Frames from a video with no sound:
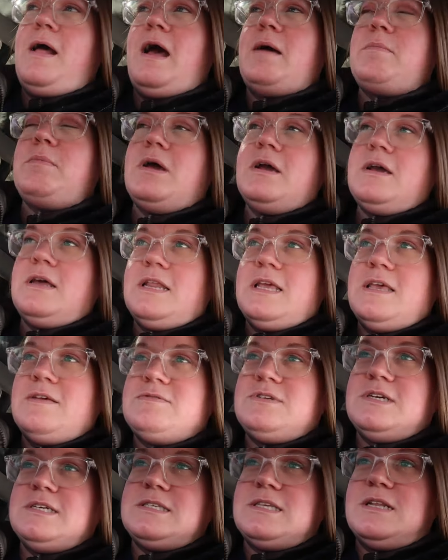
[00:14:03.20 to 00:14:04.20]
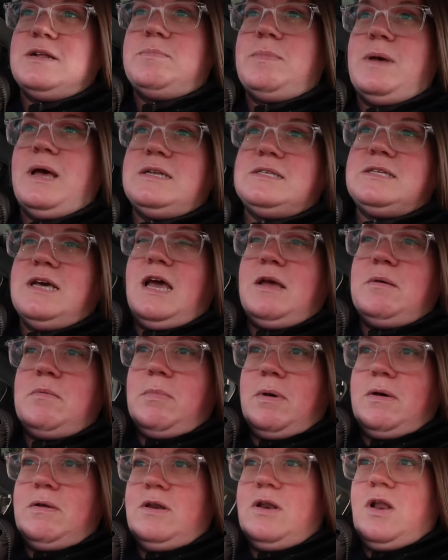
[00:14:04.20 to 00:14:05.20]
I'm not gonna give Jason a bad time
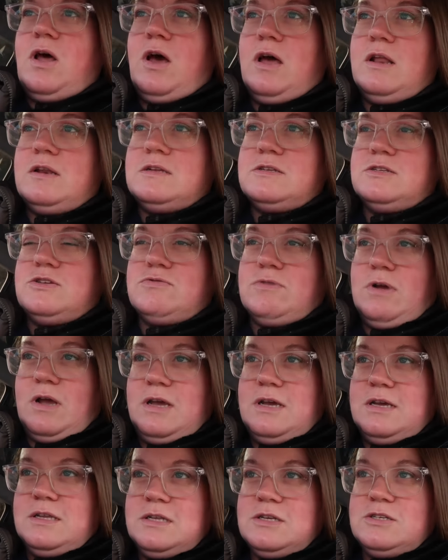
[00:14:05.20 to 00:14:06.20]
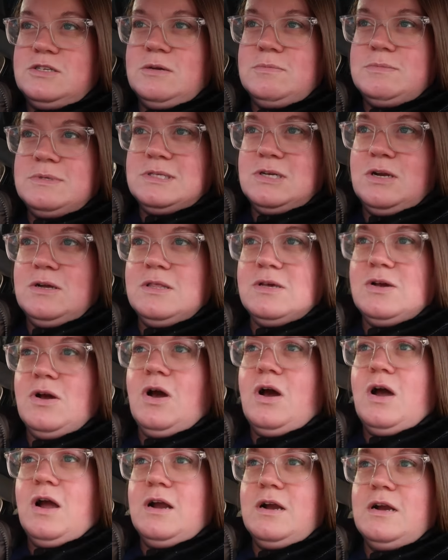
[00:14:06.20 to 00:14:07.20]
about not trying to jump start the
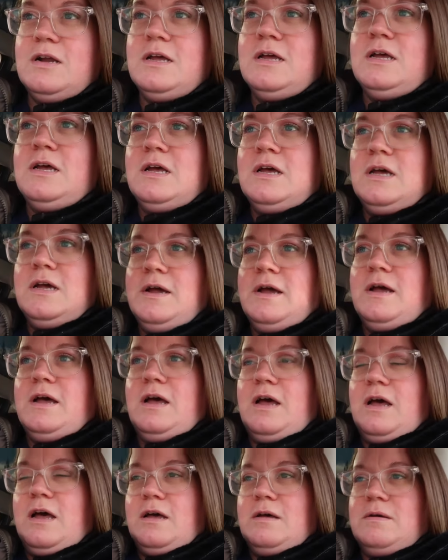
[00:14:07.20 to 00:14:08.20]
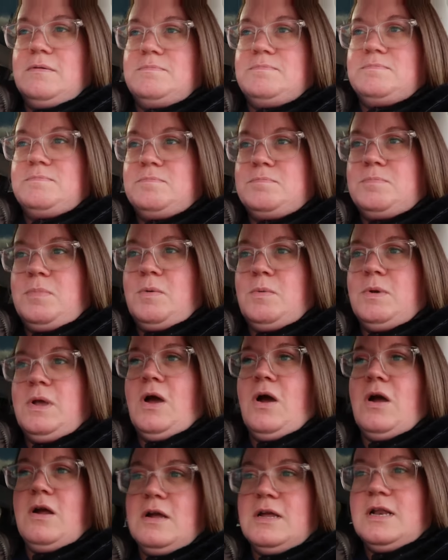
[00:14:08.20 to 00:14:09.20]
car, um, but we
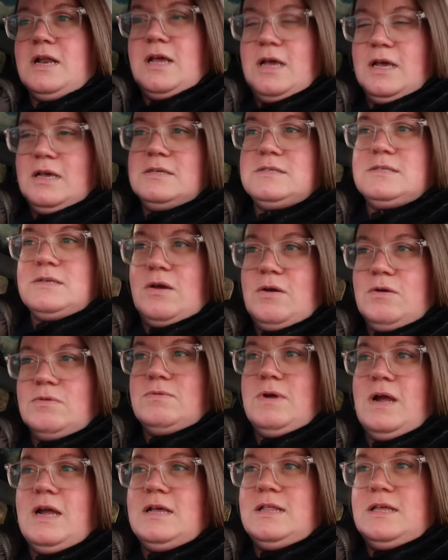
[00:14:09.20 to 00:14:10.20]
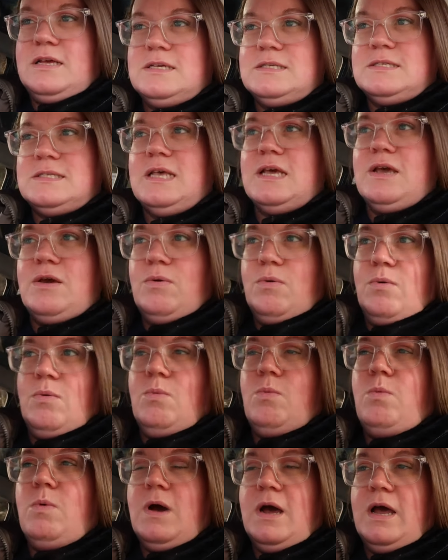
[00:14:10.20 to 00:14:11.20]
are gonna ask O'Reilly's like,
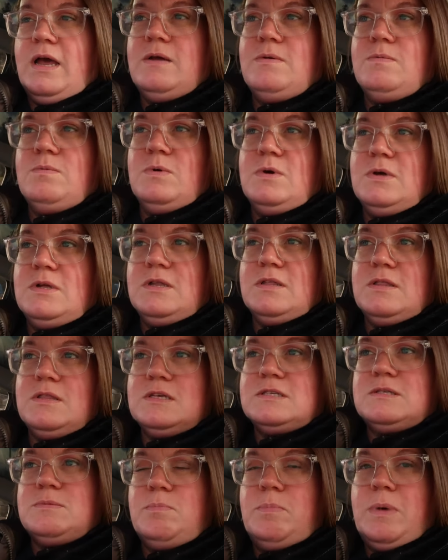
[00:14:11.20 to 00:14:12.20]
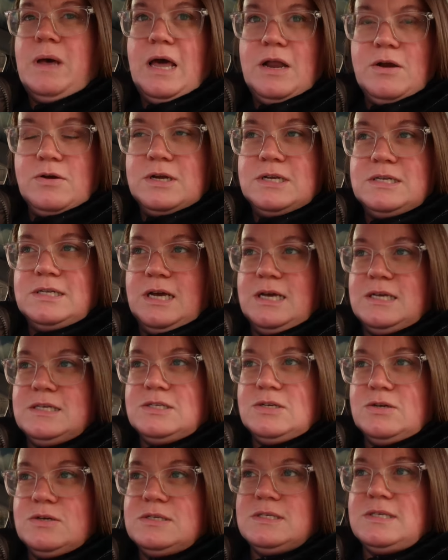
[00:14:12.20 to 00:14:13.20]
why would this battery
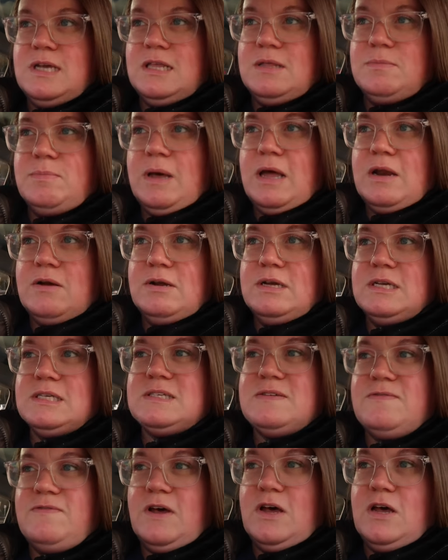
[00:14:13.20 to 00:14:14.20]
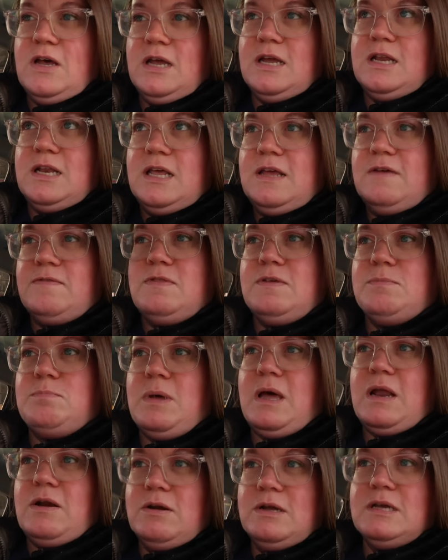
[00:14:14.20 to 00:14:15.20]
tester say the battery is fine if the
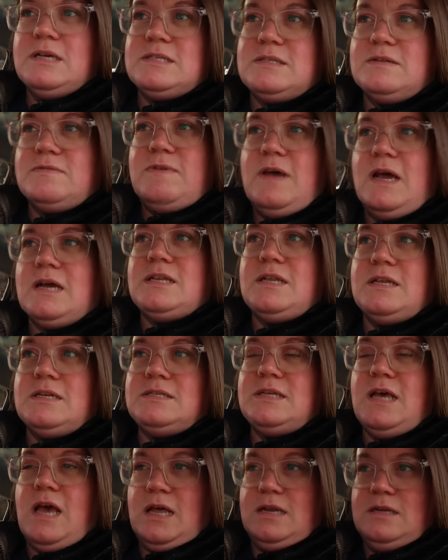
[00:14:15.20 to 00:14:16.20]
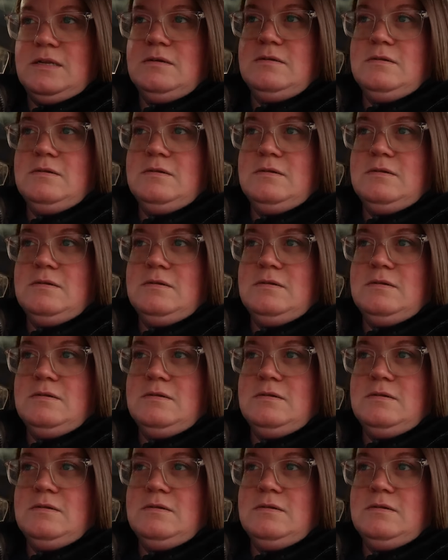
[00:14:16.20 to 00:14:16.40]
battery is in fact dead?